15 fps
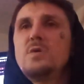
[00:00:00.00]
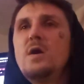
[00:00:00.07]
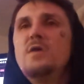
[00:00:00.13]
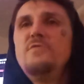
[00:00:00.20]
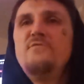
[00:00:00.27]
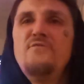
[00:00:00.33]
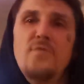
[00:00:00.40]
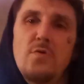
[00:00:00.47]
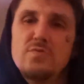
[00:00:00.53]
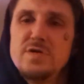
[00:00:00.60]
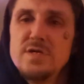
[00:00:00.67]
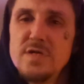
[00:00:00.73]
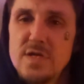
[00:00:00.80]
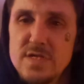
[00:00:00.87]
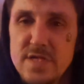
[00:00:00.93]

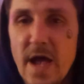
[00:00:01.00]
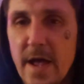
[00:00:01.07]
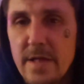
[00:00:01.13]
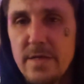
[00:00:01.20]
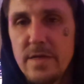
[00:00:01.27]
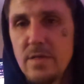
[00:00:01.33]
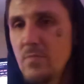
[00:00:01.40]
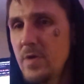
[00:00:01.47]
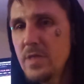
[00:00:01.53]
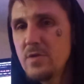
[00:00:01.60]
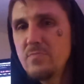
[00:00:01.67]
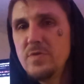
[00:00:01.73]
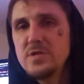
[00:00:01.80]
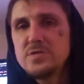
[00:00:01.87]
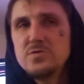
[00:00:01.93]
unfolding exactly the way
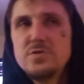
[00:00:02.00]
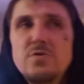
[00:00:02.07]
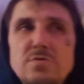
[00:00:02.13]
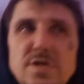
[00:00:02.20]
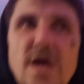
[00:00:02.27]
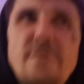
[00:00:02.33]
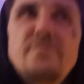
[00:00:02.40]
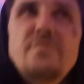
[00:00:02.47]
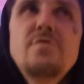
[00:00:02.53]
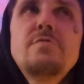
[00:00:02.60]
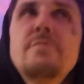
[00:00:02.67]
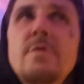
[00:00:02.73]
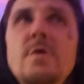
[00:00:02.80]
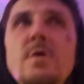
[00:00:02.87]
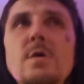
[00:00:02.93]
they're meant to.